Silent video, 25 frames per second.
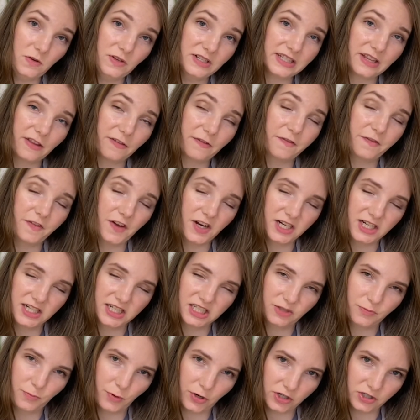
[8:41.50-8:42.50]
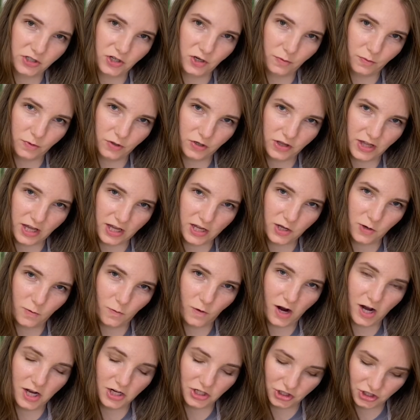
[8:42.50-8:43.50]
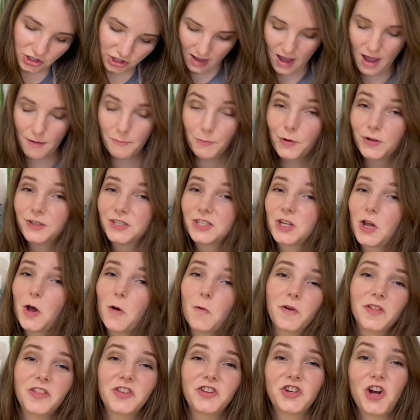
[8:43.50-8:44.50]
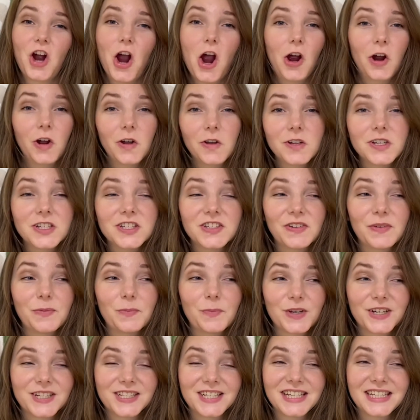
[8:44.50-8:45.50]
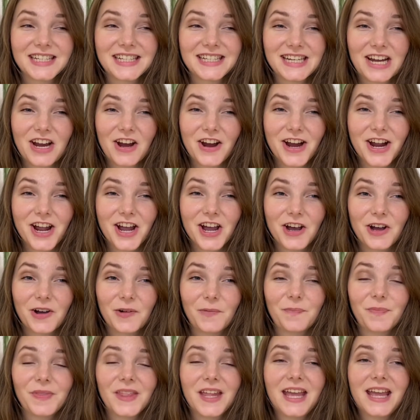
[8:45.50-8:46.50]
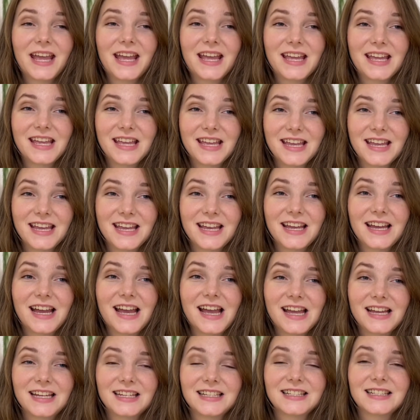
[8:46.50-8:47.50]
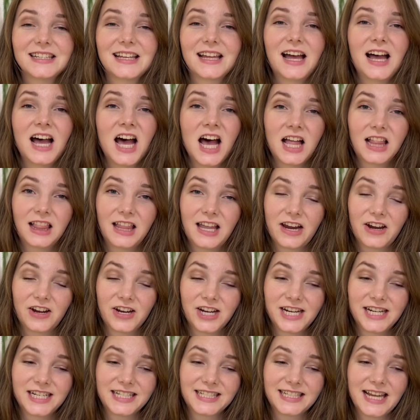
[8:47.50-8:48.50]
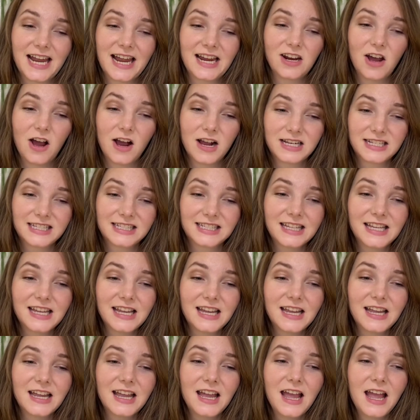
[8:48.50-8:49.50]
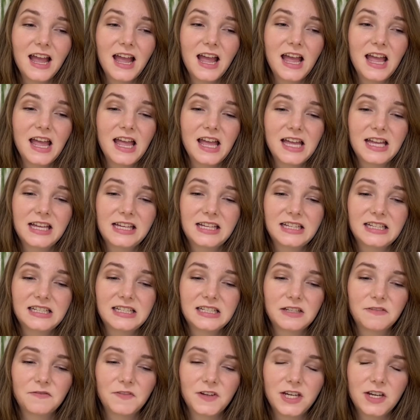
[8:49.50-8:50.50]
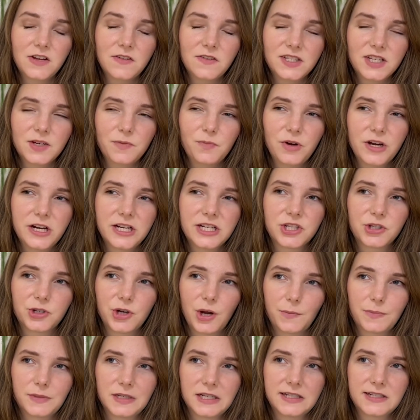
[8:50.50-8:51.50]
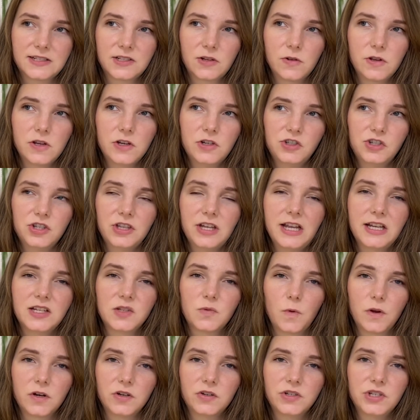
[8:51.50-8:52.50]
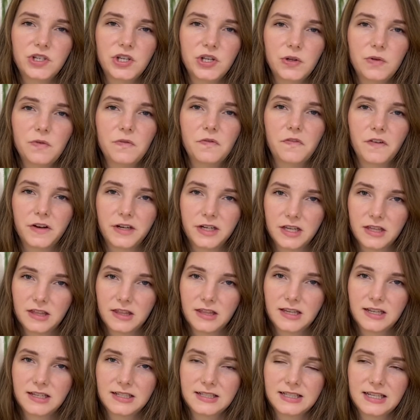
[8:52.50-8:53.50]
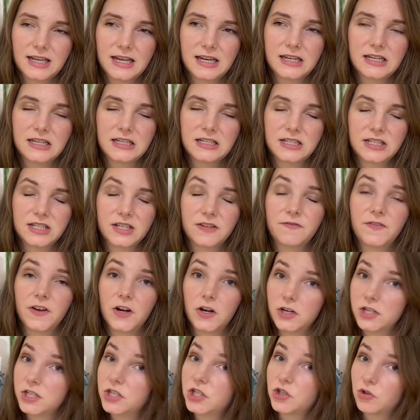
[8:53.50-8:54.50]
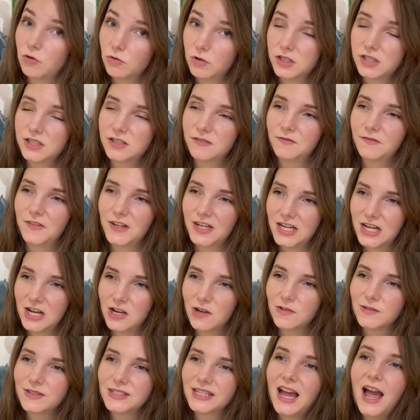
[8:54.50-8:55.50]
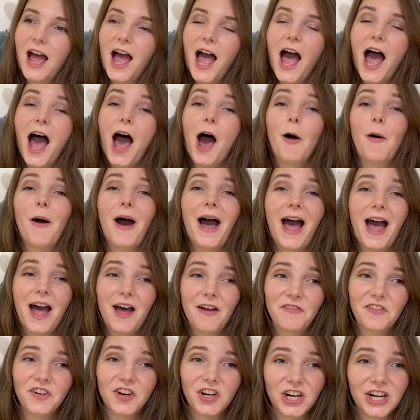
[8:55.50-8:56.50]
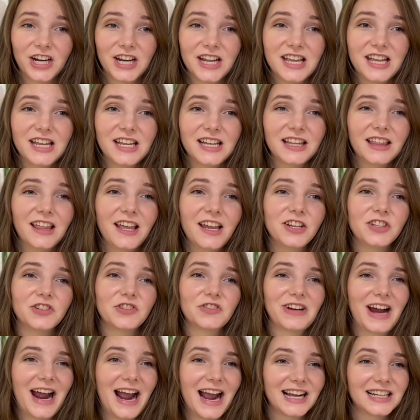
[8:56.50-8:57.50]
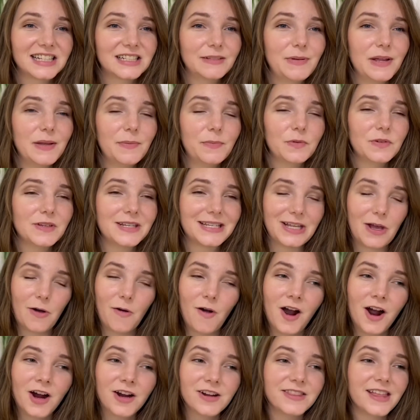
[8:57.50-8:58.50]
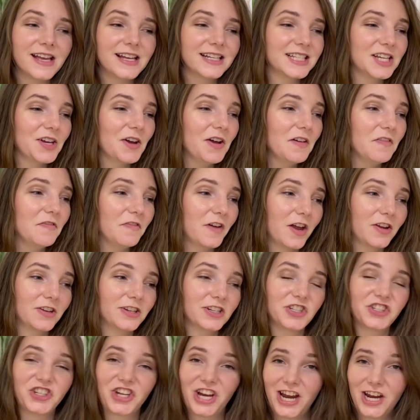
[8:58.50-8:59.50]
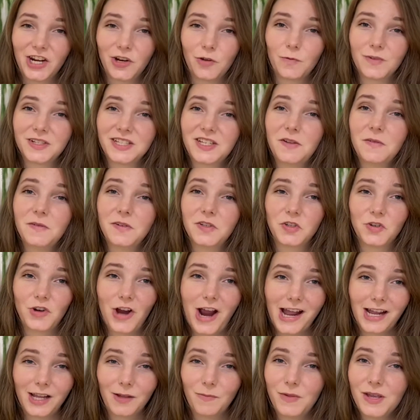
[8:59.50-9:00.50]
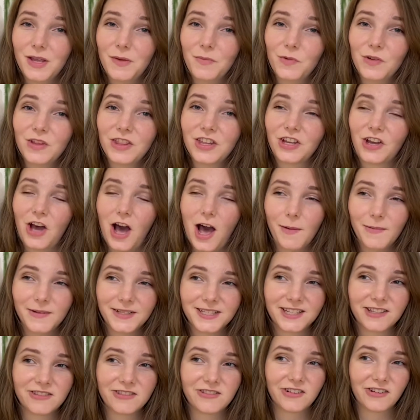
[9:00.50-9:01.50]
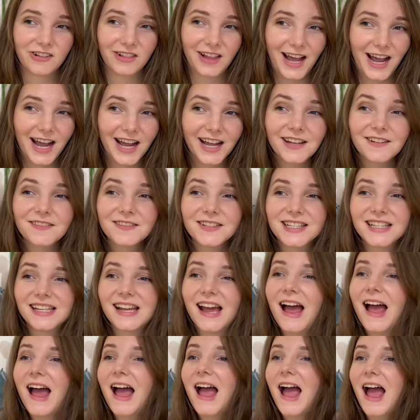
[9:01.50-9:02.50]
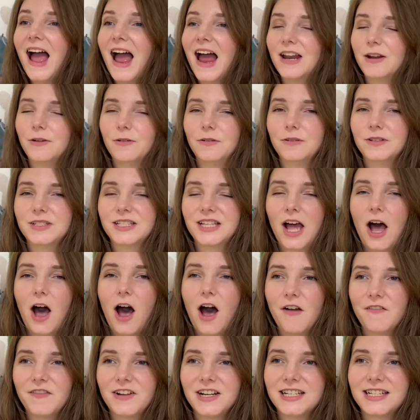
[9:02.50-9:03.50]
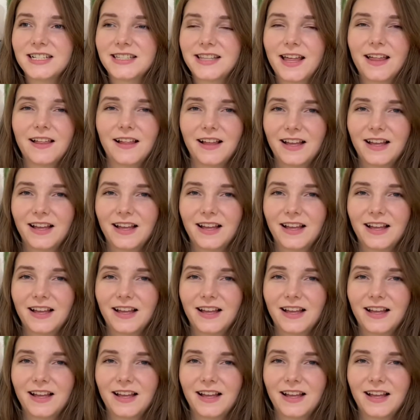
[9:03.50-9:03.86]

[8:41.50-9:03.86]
the funniest booktuber that you watch? I'm going to go with Charles from Books on Stereo. He is hilarious, and honestly, his videos are pretty scripted, so he usually has one or two funny things in his very short videos. However, he like drags people so hard. That's how I found his channel, was he was dragging people in the comments of their lives, and it was obvious that like